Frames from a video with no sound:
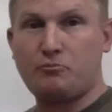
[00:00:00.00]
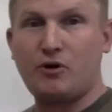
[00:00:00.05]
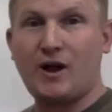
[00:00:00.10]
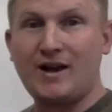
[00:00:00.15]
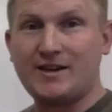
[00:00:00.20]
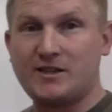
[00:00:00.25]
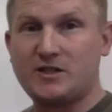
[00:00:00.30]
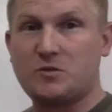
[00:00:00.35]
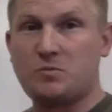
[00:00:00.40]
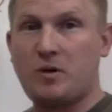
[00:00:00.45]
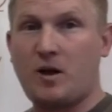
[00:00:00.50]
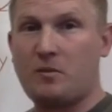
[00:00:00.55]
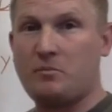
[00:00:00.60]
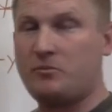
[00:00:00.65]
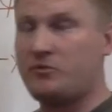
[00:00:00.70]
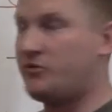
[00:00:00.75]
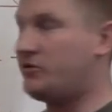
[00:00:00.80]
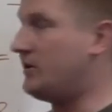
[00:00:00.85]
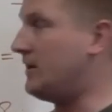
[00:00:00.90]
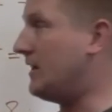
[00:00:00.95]
practice
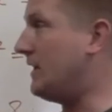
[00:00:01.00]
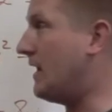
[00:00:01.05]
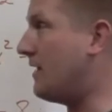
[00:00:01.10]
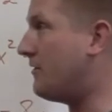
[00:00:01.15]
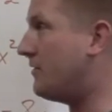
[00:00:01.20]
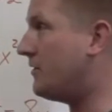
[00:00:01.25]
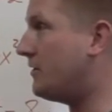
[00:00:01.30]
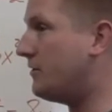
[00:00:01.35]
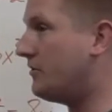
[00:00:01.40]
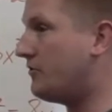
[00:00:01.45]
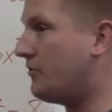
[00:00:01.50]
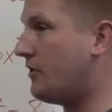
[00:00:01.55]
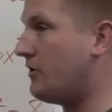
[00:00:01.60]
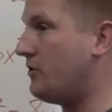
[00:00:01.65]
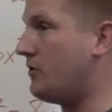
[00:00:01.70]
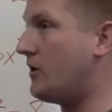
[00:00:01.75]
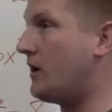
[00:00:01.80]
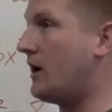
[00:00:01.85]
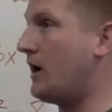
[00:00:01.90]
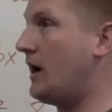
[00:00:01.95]
problems together so that
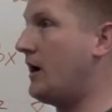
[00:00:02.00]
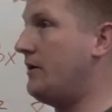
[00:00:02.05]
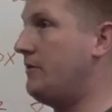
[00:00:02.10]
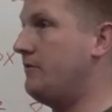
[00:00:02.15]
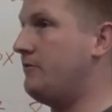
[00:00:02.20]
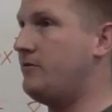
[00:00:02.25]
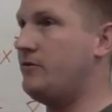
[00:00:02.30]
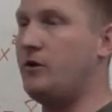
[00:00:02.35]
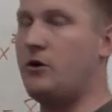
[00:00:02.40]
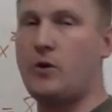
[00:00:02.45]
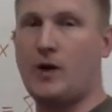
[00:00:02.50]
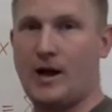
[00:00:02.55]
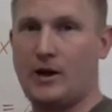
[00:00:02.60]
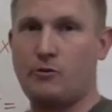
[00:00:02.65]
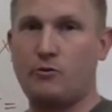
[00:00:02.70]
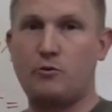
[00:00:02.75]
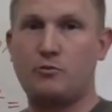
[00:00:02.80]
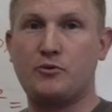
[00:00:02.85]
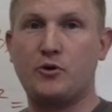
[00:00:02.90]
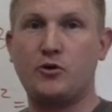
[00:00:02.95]
you can kind of know how
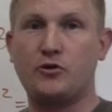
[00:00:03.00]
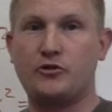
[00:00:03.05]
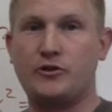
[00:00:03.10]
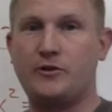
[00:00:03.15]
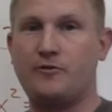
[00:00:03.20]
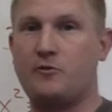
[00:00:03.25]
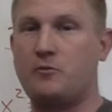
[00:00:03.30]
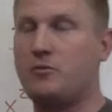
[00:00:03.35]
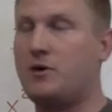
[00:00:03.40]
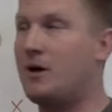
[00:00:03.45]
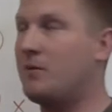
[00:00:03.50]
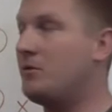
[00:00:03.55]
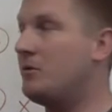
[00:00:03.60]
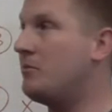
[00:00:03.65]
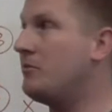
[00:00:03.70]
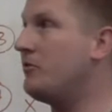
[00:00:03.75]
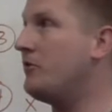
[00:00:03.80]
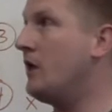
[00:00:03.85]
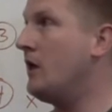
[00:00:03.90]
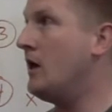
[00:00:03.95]
to approach different
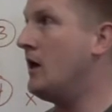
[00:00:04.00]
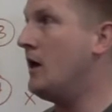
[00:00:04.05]
problems.